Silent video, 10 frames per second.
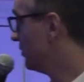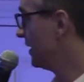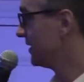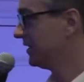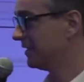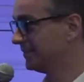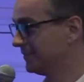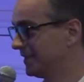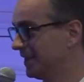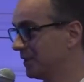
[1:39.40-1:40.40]
fix it.
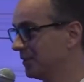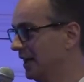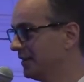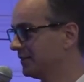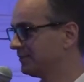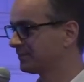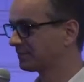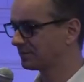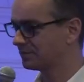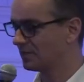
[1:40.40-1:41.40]
Thank you, guys.
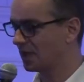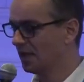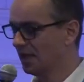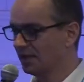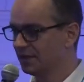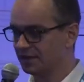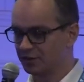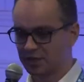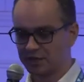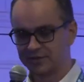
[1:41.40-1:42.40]
These are
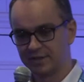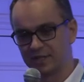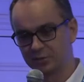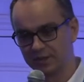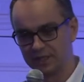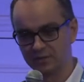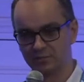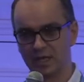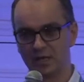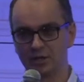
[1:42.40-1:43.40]
the kind of things that we,
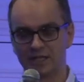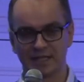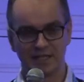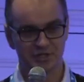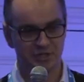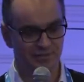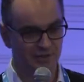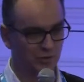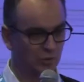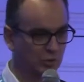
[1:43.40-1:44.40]
we are looking at
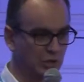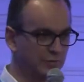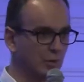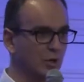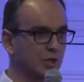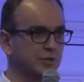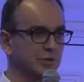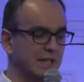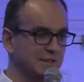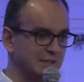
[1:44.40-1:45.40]
achieving. So Google for Work
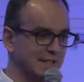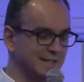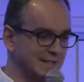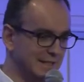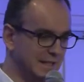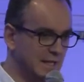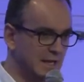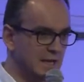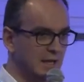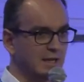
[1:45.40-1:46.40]
today is an entity
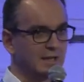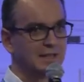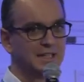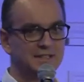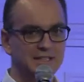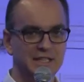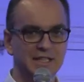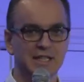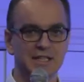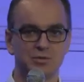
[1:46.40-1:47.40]
that is
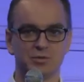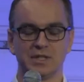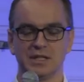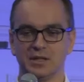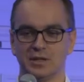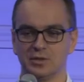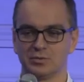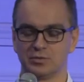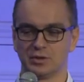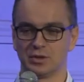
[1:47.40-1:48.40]
dedicated to the,
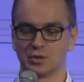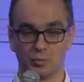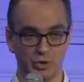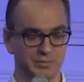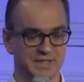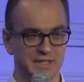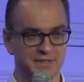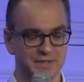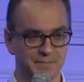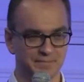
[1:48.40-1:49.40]
uh, to the corporate
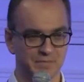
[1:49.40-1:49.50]
business.